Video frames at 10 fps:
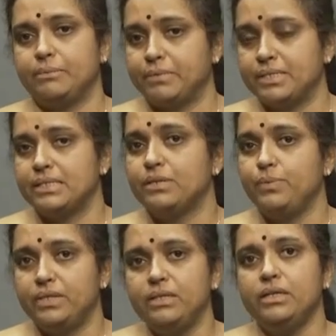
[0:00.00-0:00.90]
are present
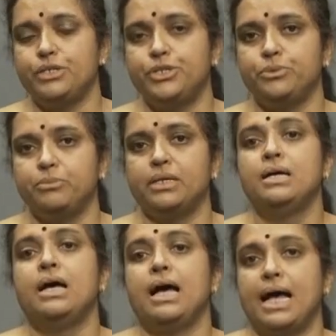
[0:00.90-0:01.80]
within the tumor
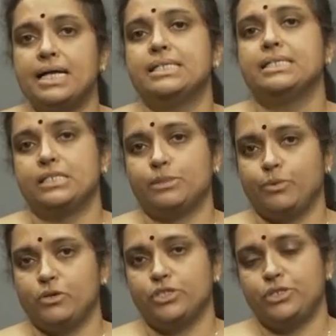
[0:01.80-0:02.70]
as a
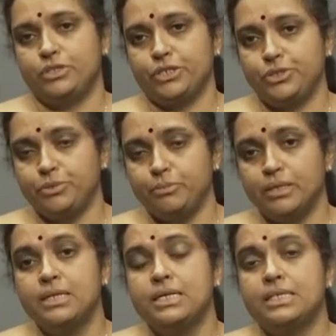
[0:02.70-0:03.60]
response to the tumor.